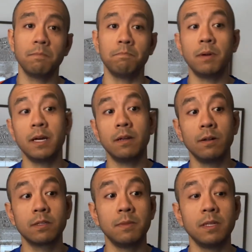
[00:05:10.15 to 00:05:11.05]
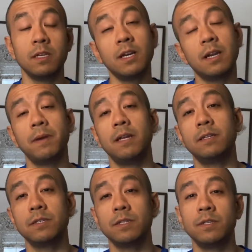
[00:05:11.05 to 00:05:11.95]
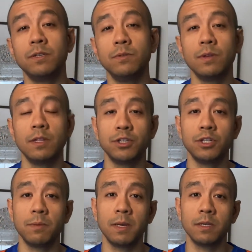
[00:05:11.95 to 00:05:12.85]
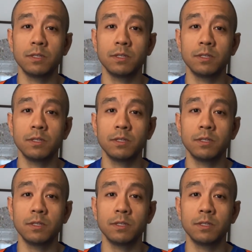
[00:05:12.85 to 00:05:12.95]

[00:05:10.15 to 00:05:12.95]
but ultimately you got to pay attention to the shipping